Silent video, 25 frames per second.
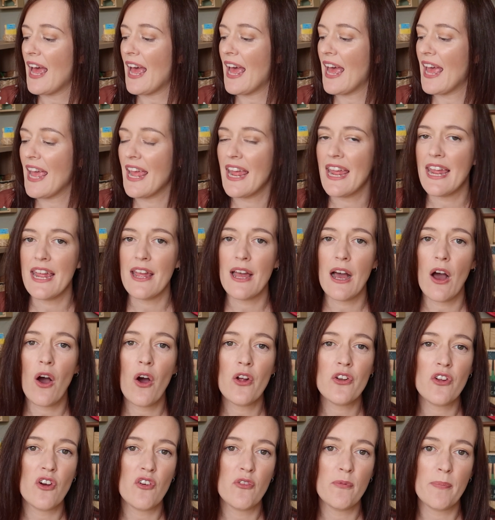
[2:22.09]
a
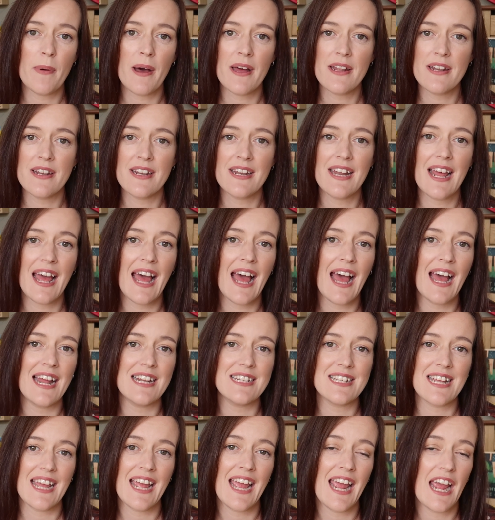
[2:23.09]
on-off button
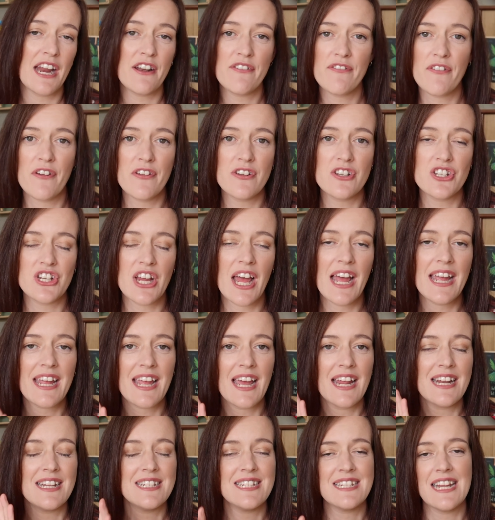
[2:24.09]
and a headphone jack,
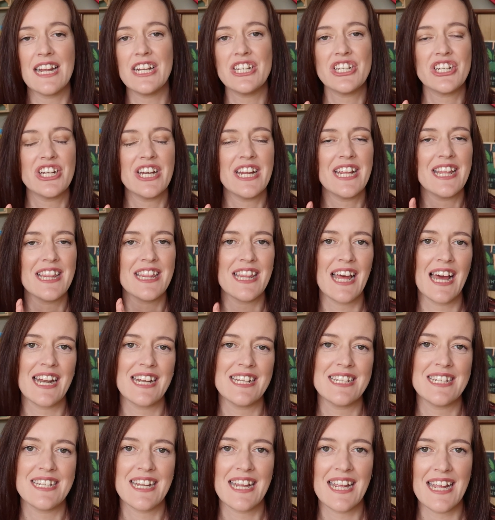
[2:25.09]
and essentially that
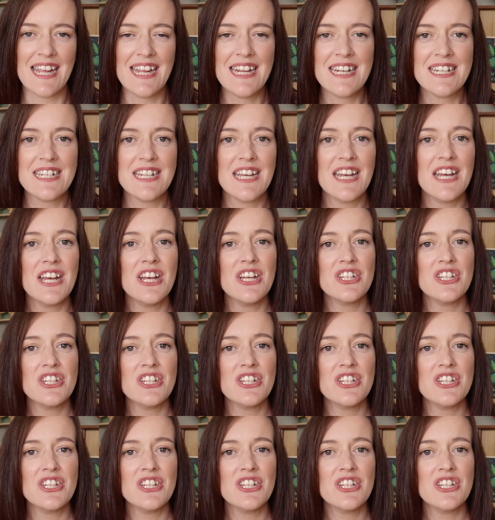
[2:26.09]
is it.